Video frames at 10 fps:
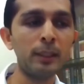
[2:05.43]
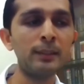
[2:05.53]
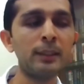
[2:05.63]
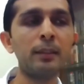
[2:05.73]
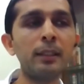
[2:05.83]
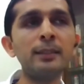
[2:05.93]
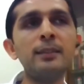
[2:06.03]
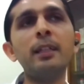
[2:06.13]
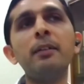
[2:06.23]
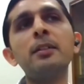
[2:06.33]
is
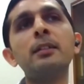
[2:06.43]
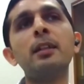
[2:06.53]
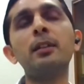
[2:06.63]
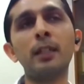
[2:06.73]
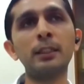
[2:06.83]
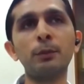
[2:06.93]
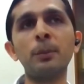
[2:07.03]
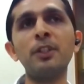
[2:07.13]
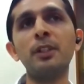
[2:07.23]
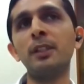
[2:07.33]
their digital
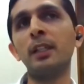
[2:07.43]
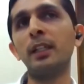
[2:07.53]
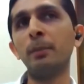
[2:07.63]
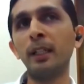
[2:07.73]
transformation journey.